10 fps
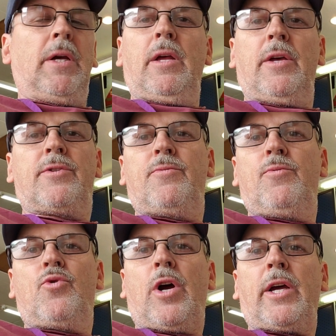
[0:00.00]
his
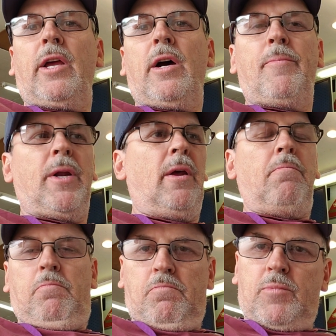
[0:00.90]
trucking company
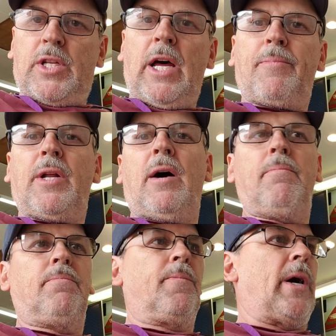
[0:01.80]
stepped
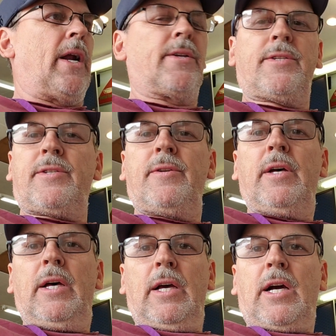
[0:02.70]
up, got us
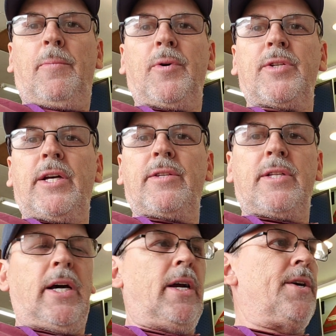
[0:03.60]
a couple sets of
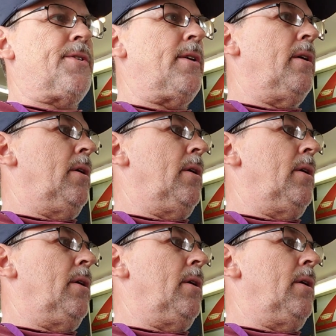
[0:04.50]
tires,